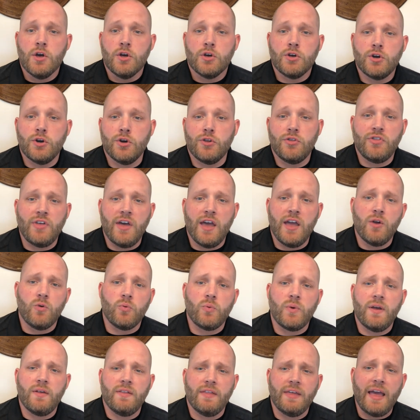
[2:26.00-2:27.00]
Could they
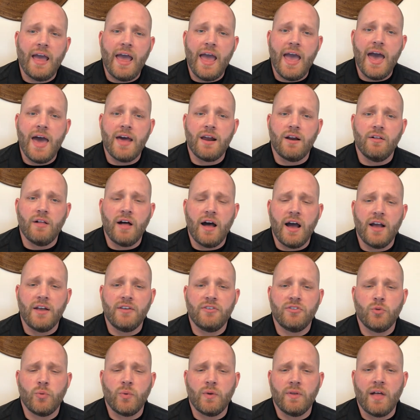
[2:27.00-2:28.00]
really analyze
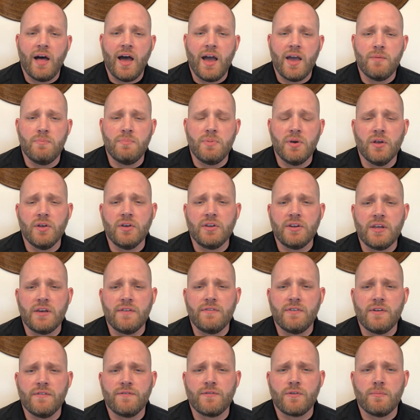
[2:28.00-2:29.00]
the reliability of
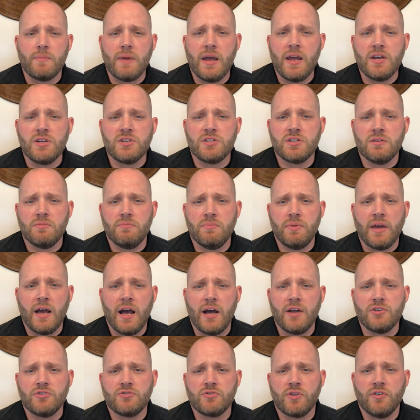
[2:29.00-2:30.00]
information
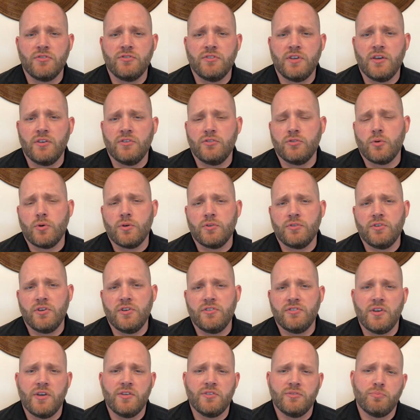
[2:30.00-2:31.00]
beyond trusting
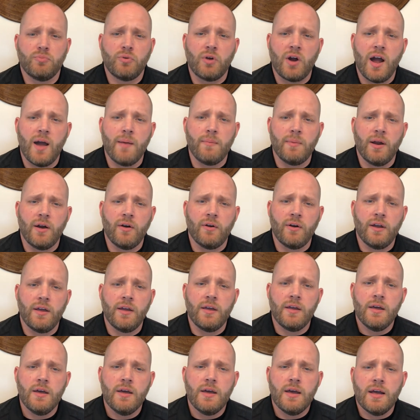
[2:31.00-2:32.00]
sources as primary
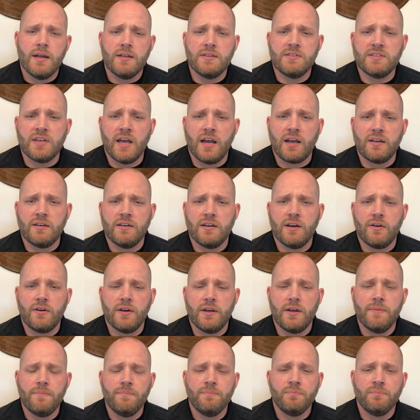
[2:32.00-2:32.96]
and secondary?